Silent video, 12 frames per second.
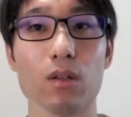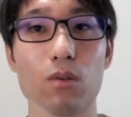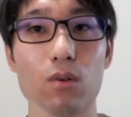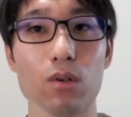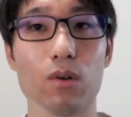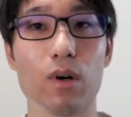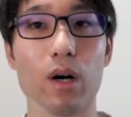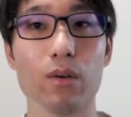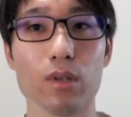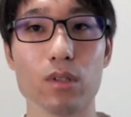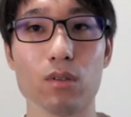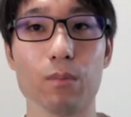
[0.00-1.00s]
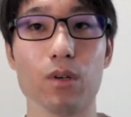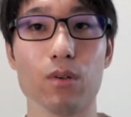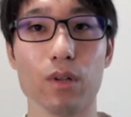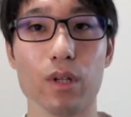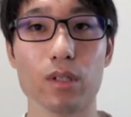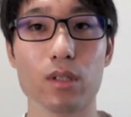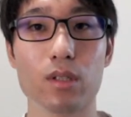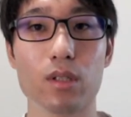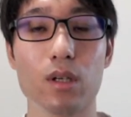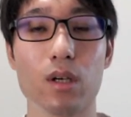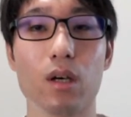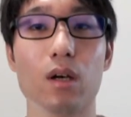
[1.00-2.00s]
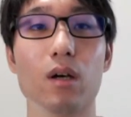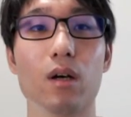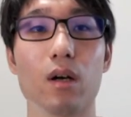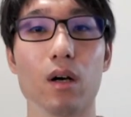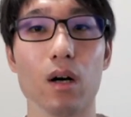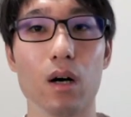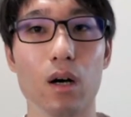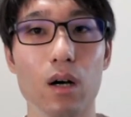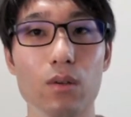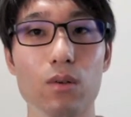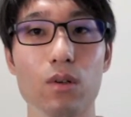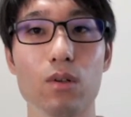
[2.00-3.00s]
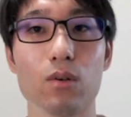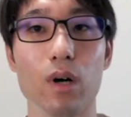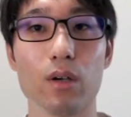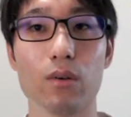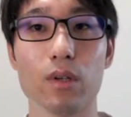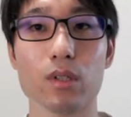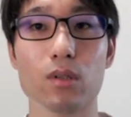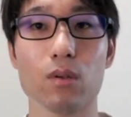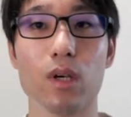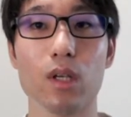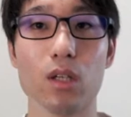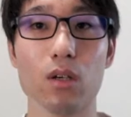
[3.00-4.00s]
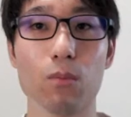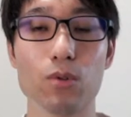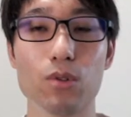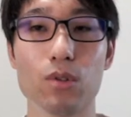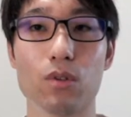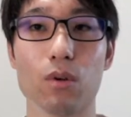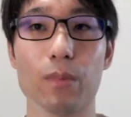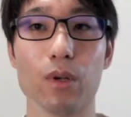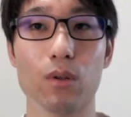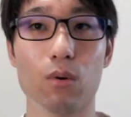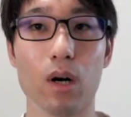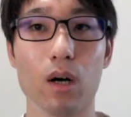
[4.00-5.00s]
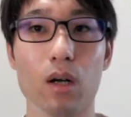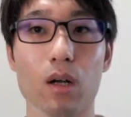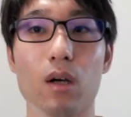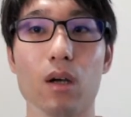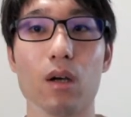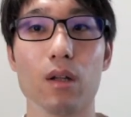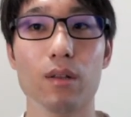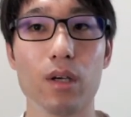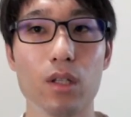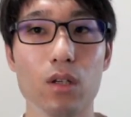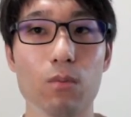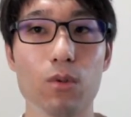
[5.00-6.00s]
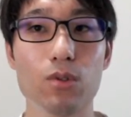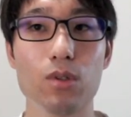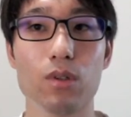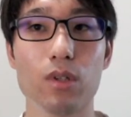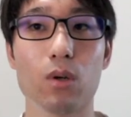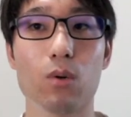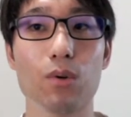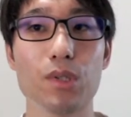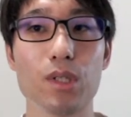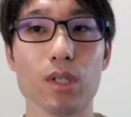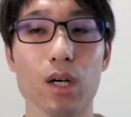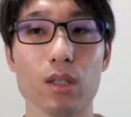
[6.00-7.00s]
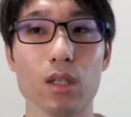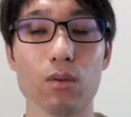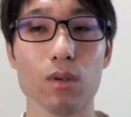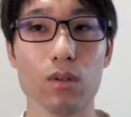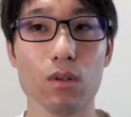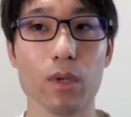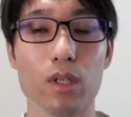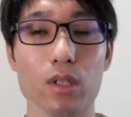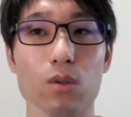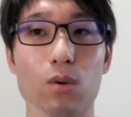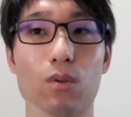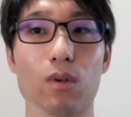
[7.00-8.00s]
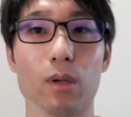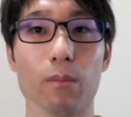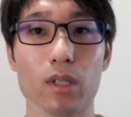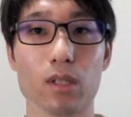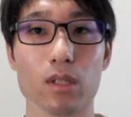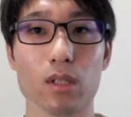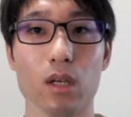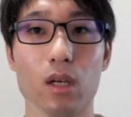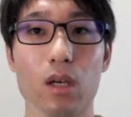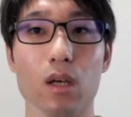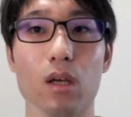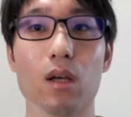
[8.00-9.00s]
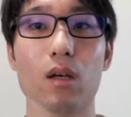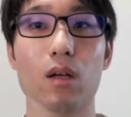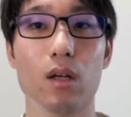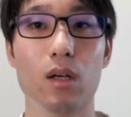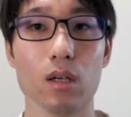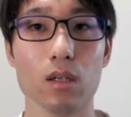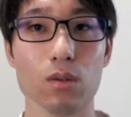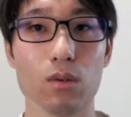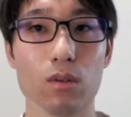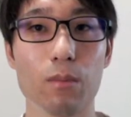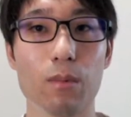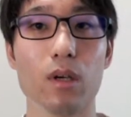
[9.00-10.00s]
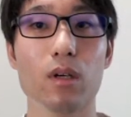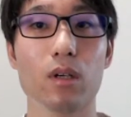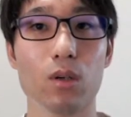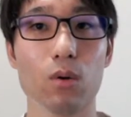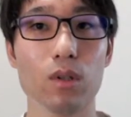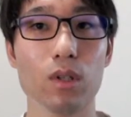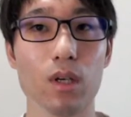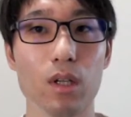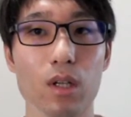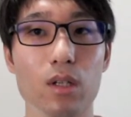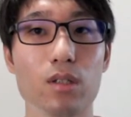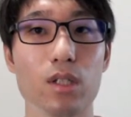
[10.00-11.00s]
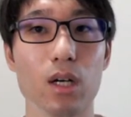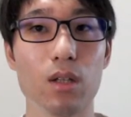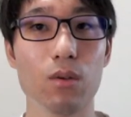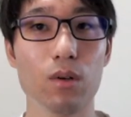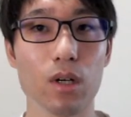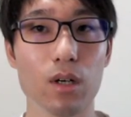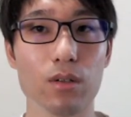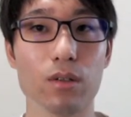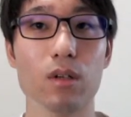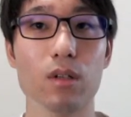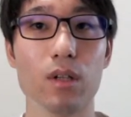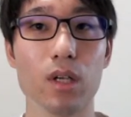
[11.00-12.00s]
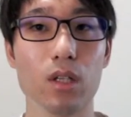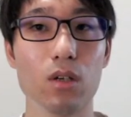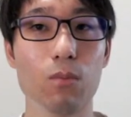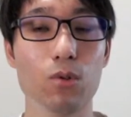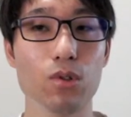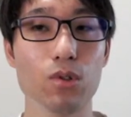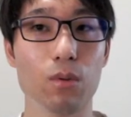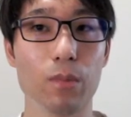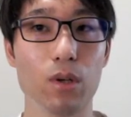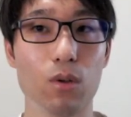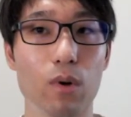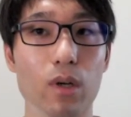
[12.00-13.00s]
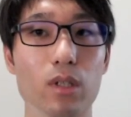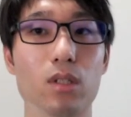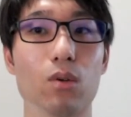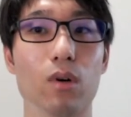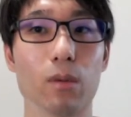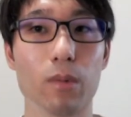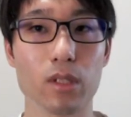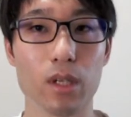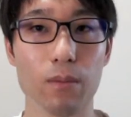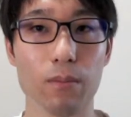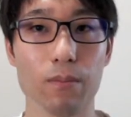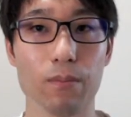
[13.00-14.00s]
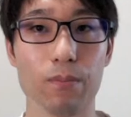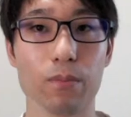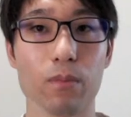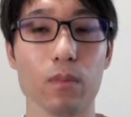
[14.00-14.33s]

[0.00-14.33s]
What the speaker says: First, build for Android iOS. Build of native modules for Android iOS is required only when there is an update to the native modules. So basically, you do not need build native modules that take time.